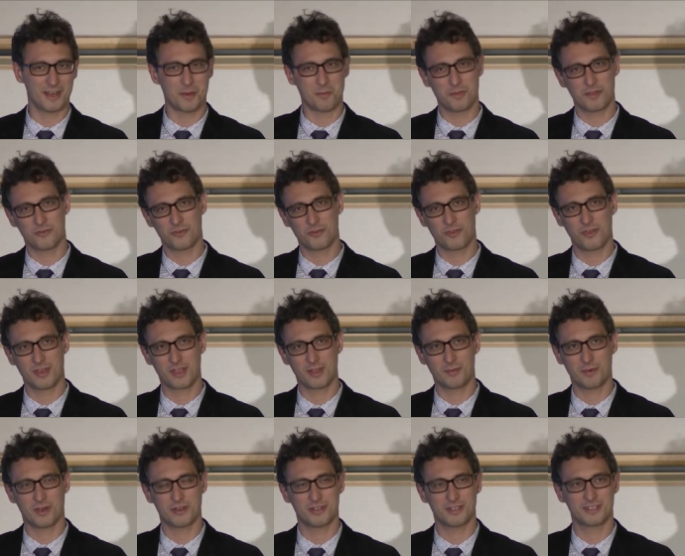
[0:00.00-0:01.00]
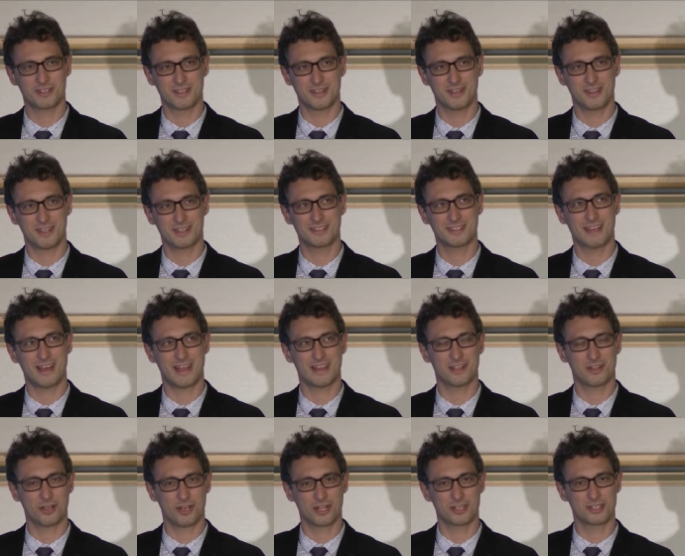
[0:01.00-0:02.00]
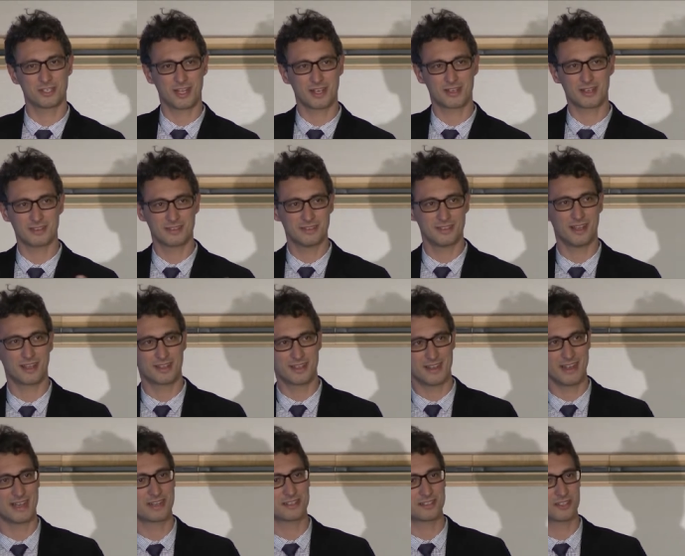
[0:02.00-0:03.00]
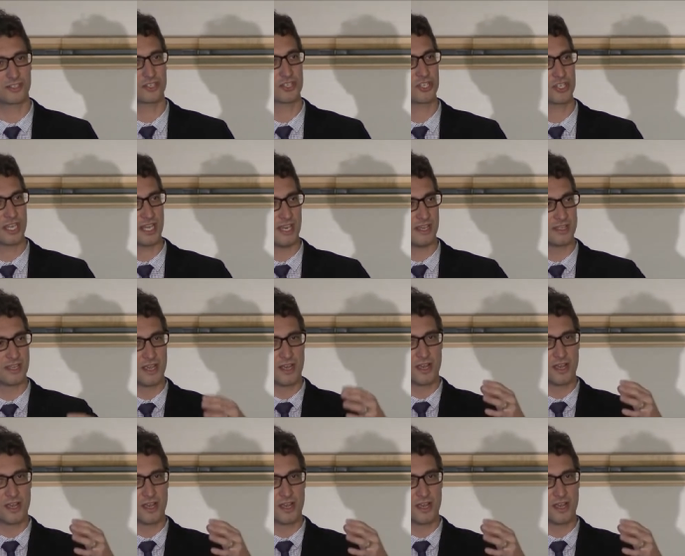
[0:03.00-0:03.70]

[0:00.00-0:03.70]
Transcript: if you think about it, less analog, like an Excel sheet